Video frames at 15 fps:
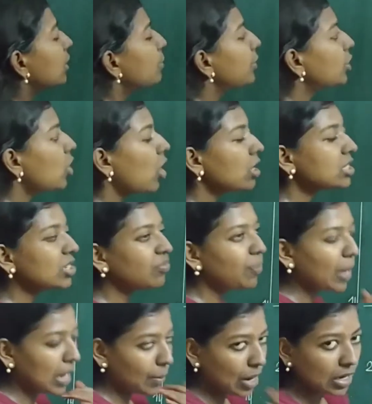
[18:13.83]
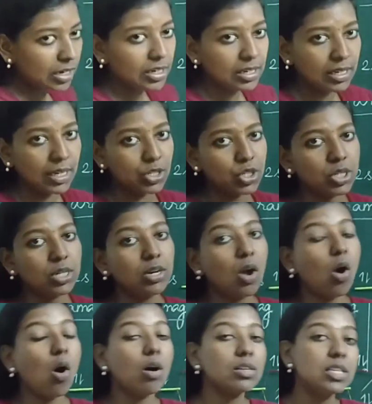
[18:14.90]
Because of paramagnetic nature,
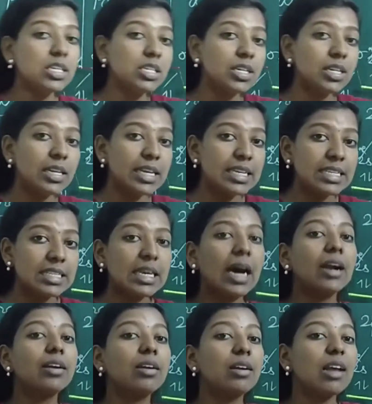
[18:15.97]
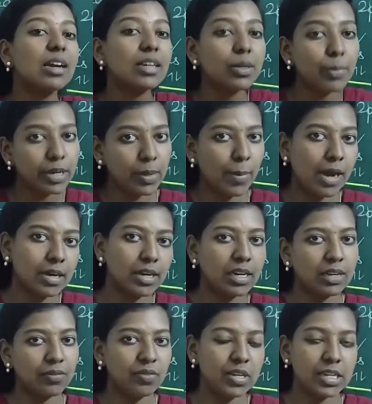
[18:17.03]
oxygen is attracted by a
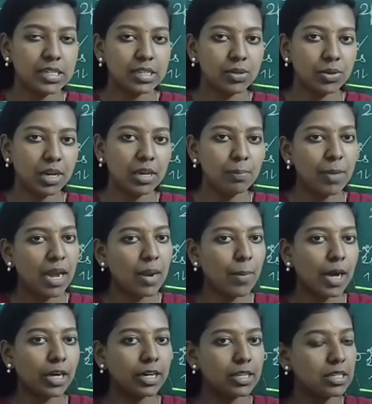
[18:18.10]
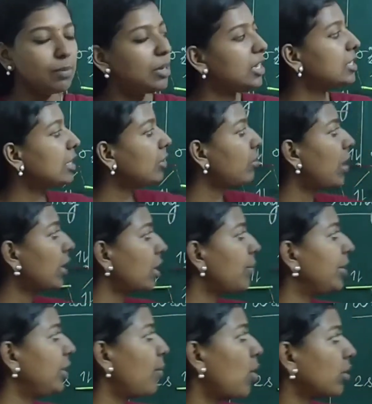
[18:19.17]
magnetic field. Okay, paramagnetism, it is attracted
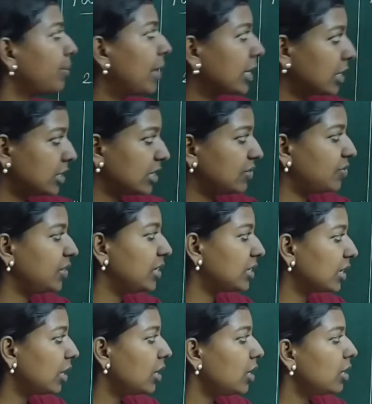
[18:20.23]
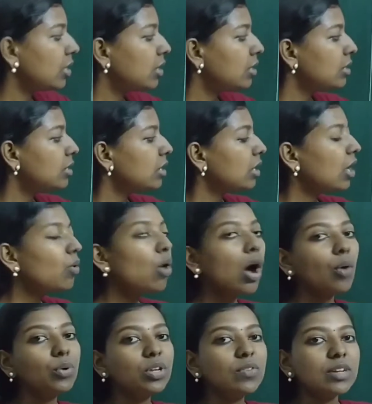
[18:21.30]
by the magnetic field. Now
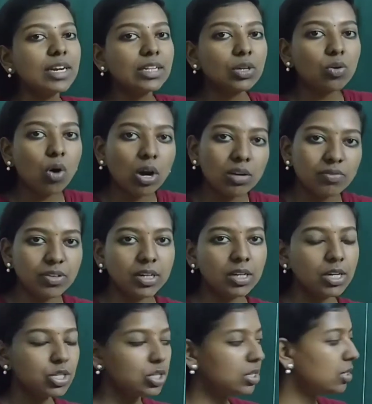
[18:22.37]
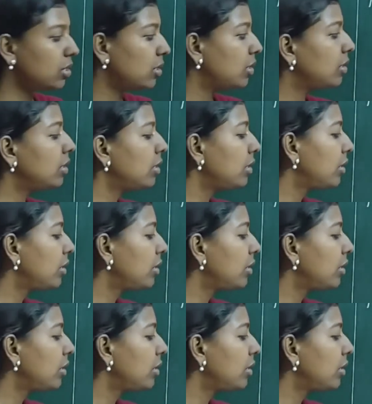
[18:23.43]
how do we write the configuration?